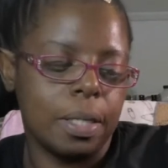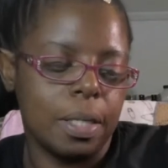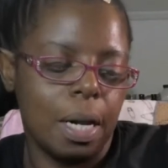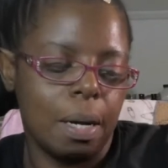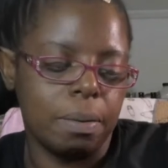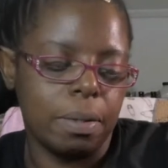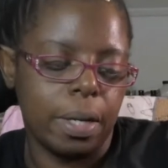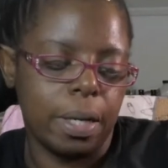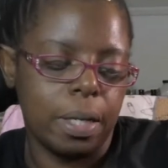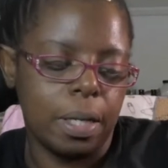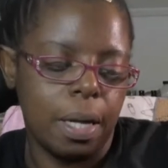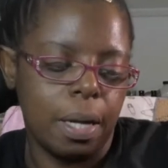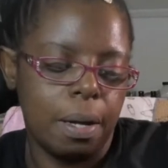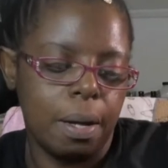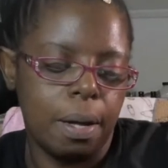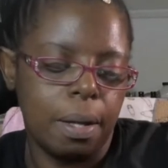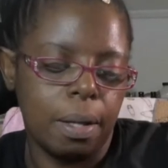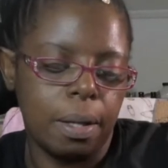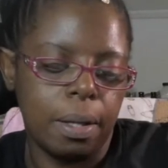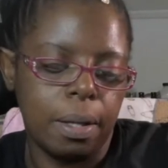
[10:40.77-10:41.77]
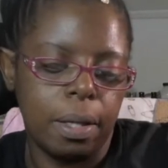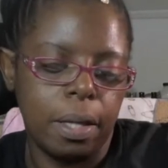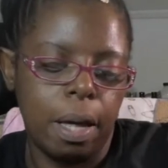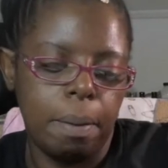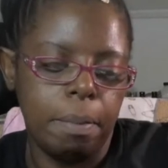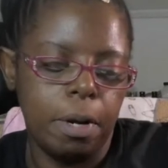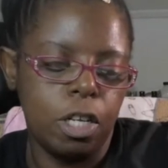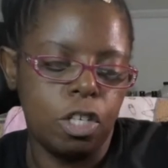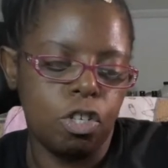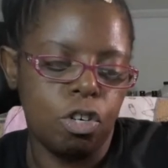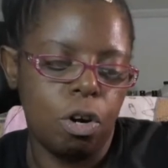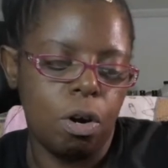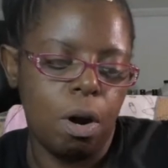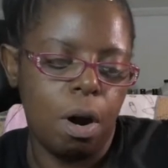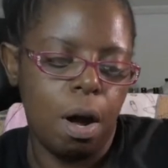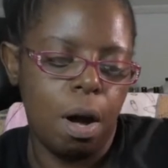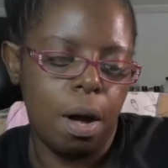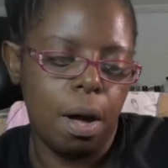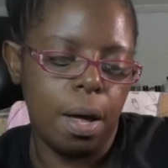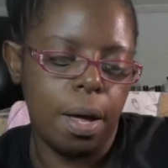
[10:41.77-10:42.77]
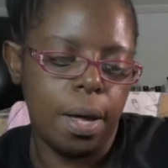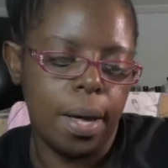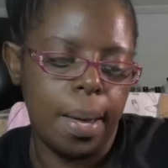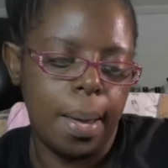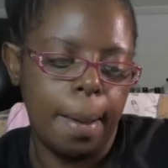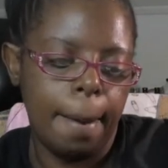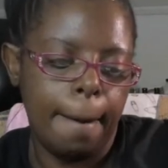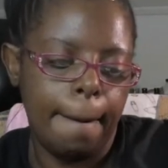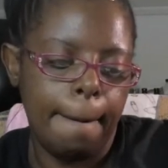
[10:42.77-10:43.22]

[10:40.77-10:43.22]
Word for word: and I was like, let me try